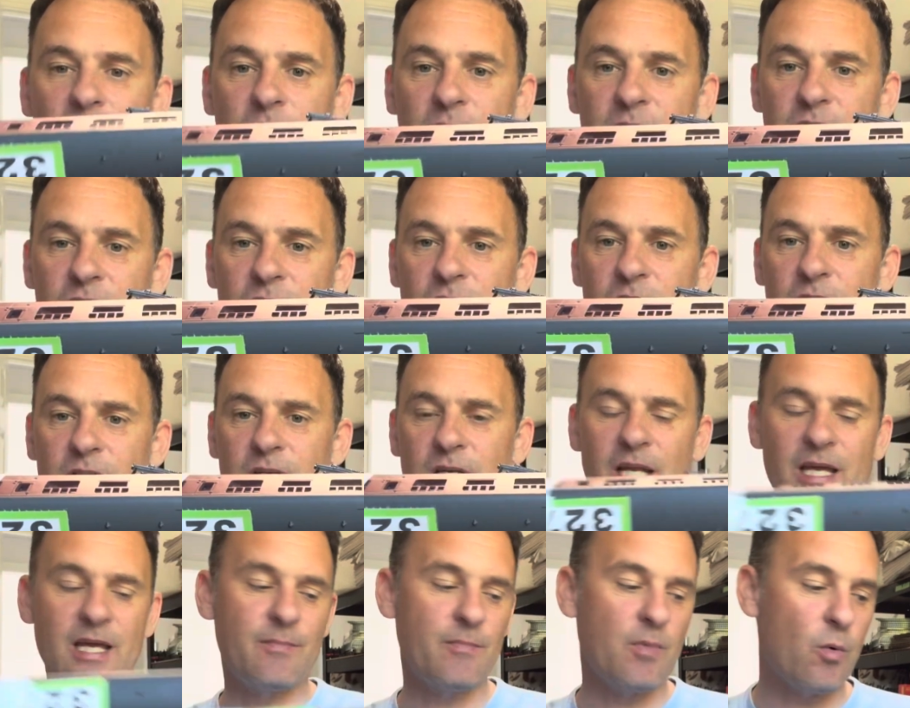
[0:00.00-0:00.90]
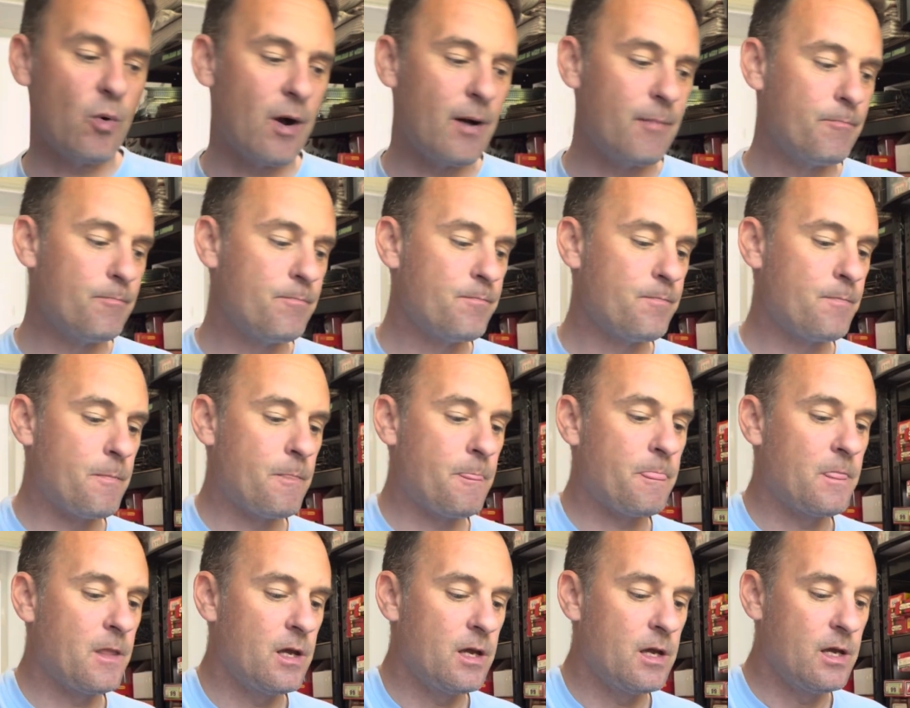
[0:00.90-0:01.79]
It's a Lima one.
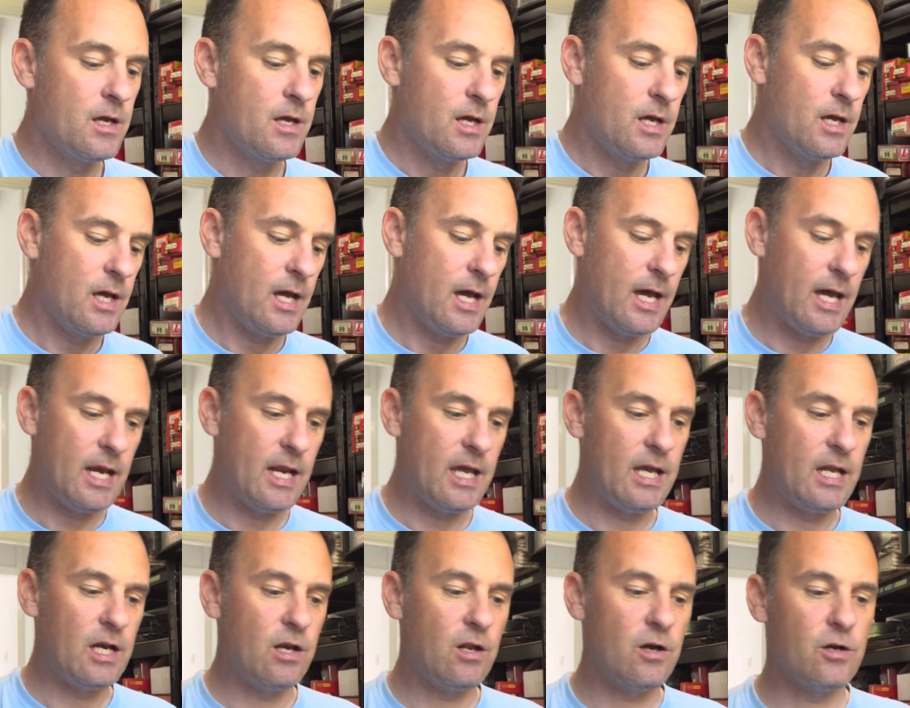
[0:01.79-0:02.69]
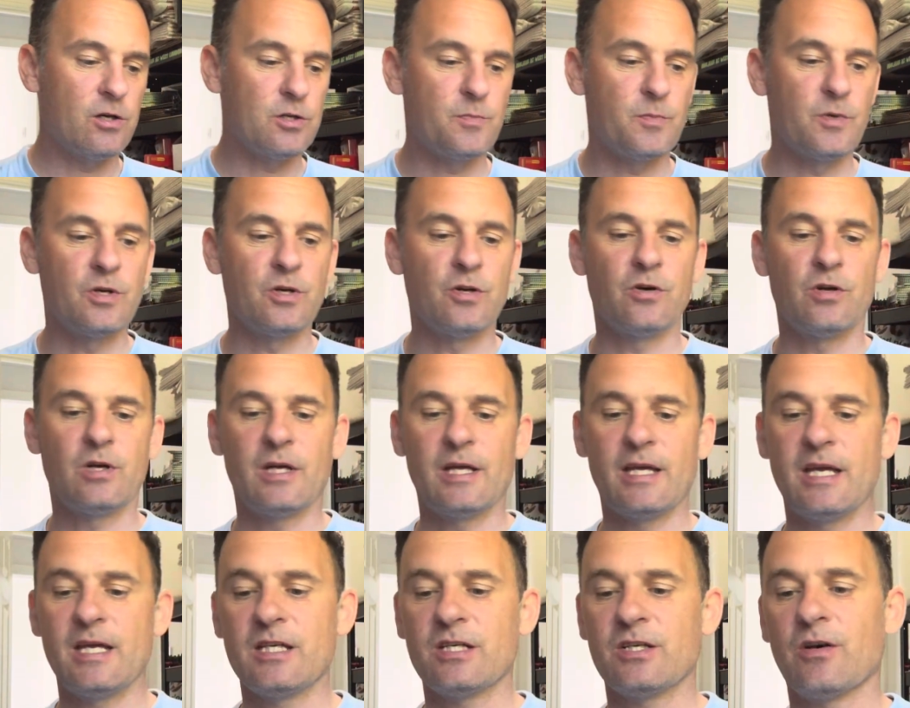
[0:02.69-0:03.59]
And then last but not
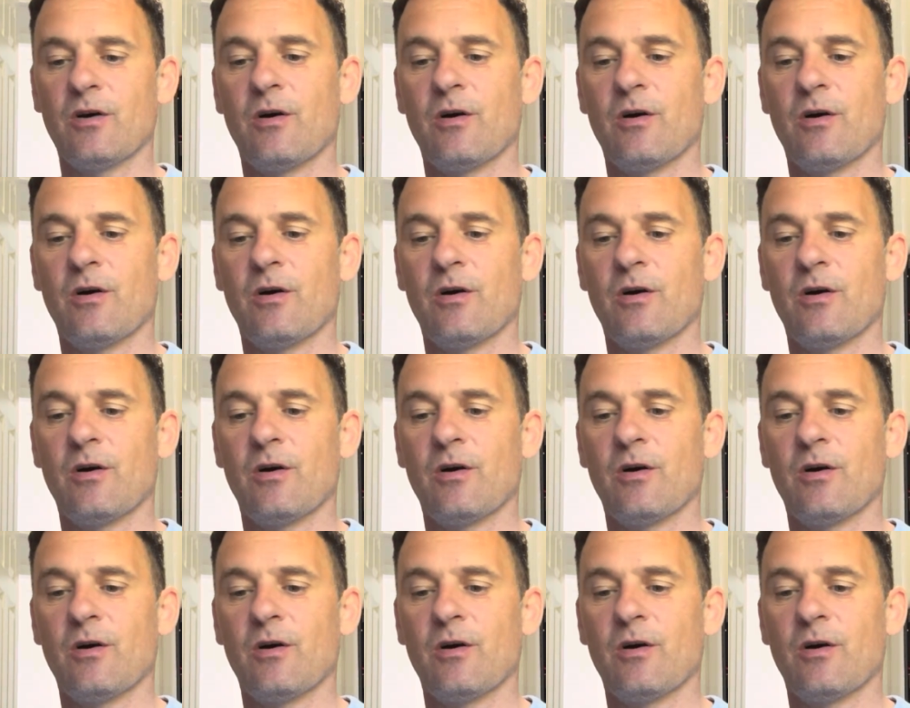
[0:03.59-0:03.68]
least,